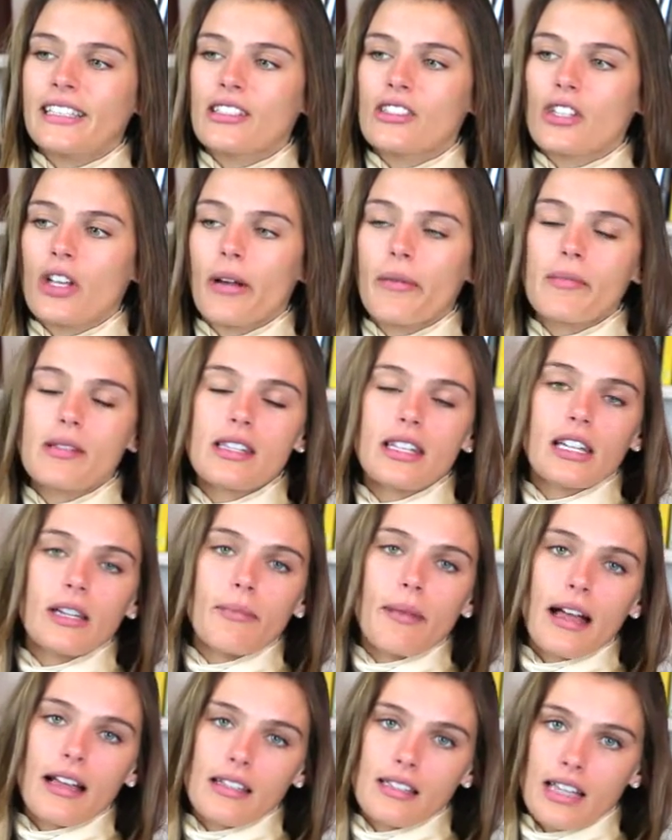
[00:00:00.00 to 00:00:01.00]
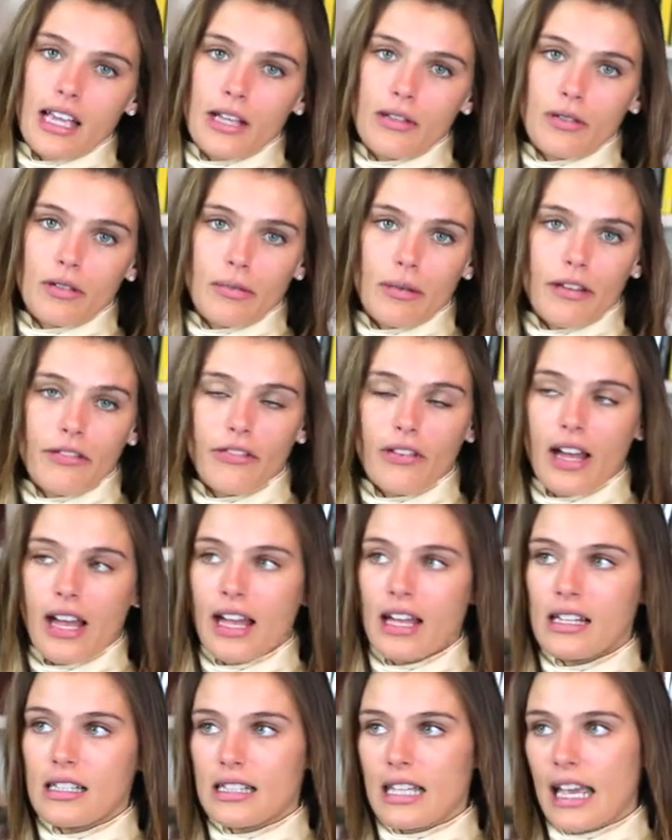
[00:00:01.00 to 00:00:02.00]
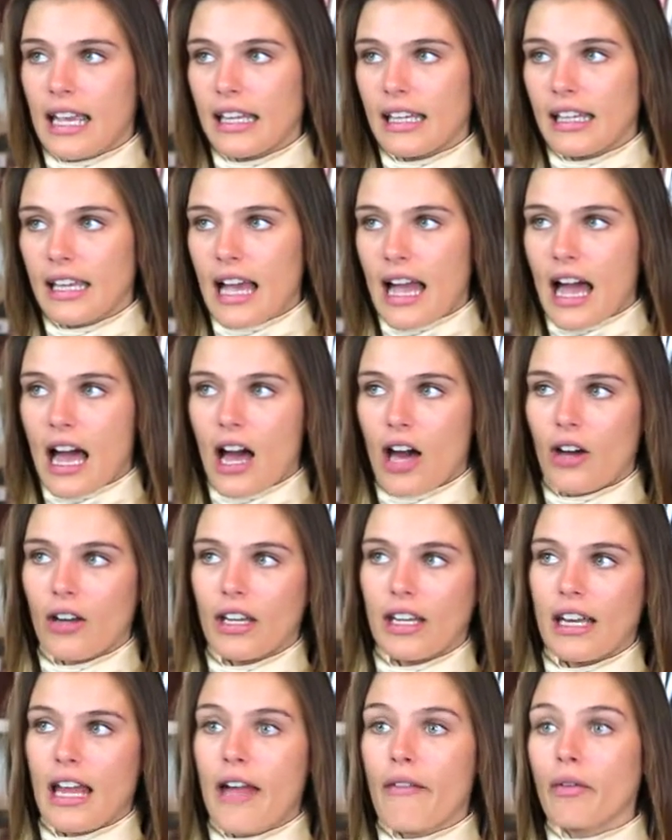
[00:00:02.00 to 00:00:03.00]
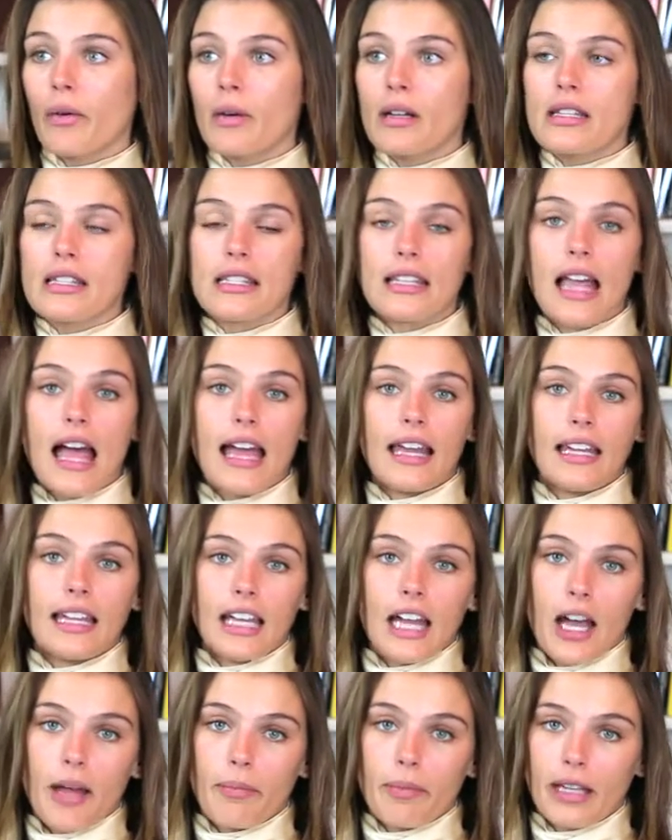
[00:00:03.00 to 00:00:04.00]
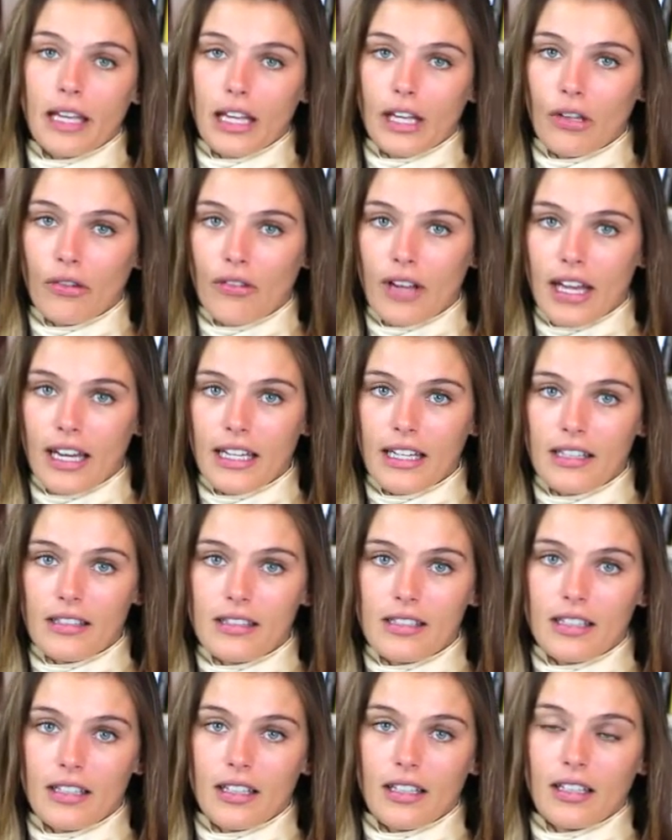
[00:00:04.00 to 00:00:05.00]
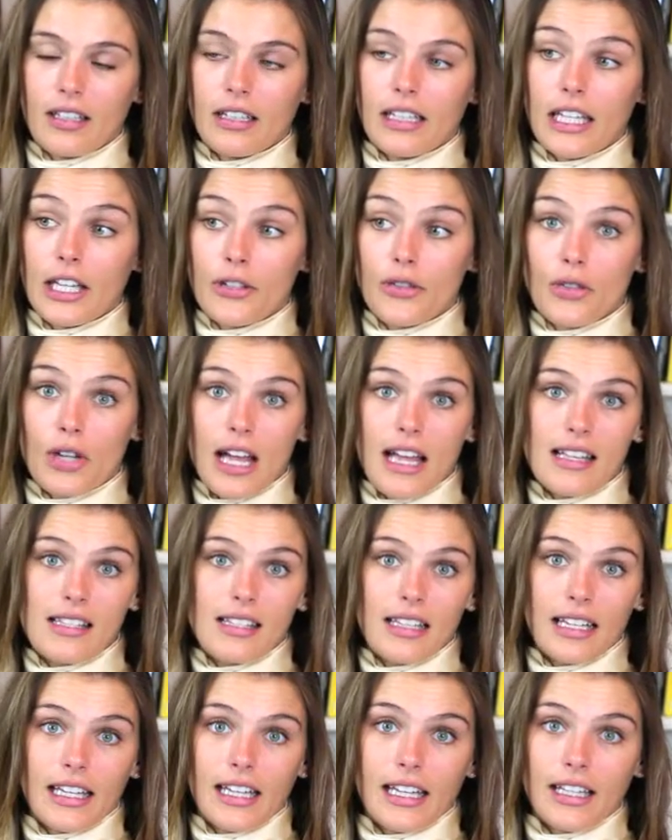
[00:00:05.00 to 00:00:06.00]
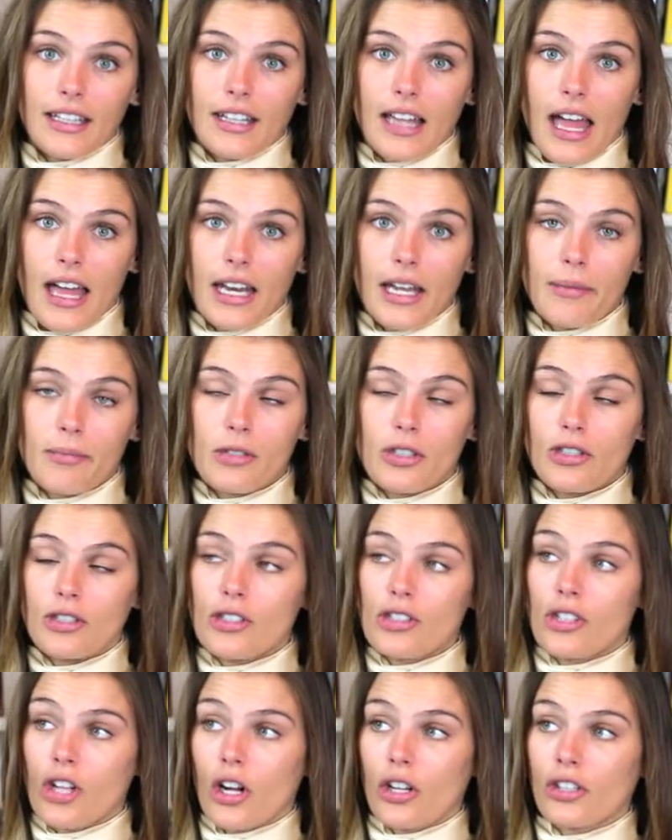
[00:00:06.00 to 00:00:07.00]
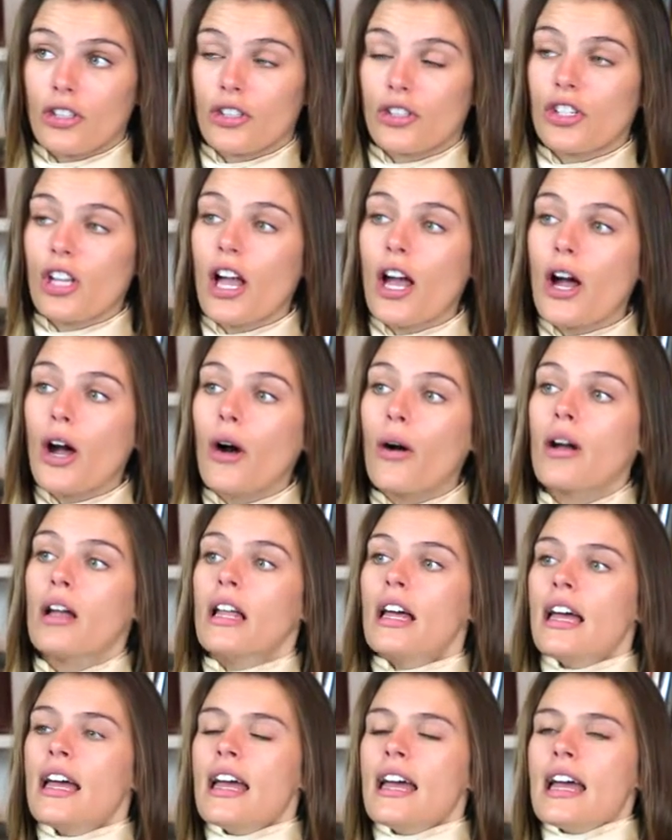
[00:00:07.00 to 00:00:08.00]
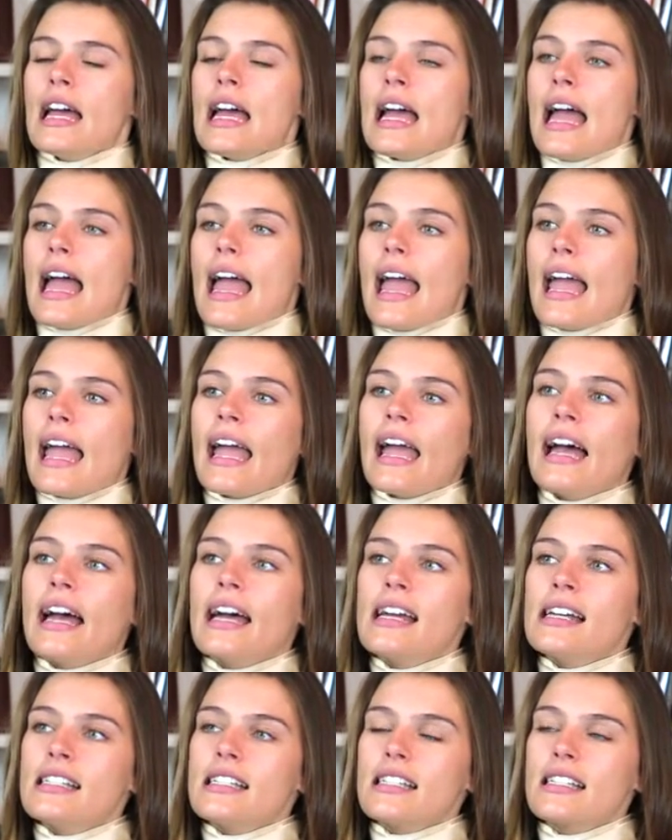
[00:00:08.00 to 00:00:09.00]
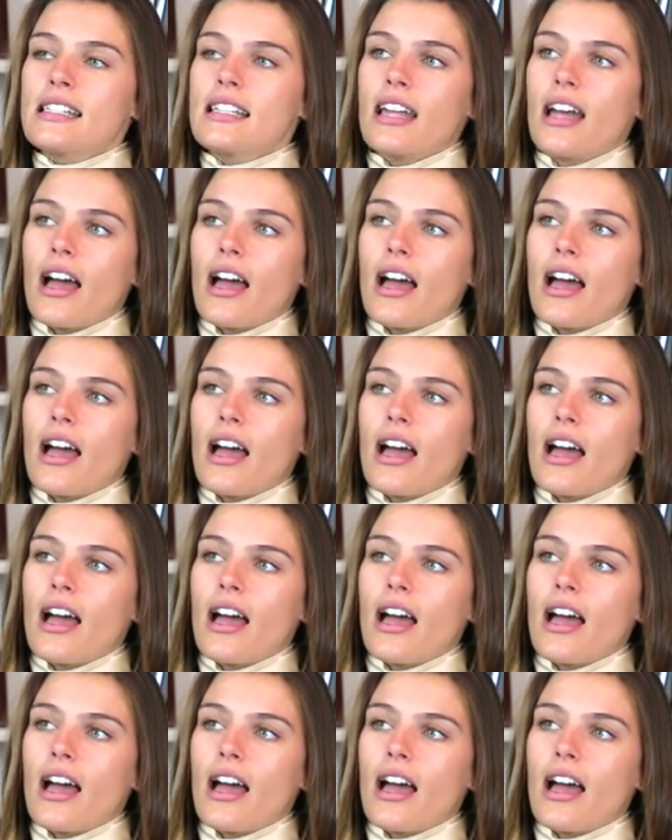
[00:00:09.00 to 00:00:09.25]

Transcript: so I'm sitting backstage with my friends, hanging out, and everyone's lining up, getting ready to get dressed and get in lineup to start the show. And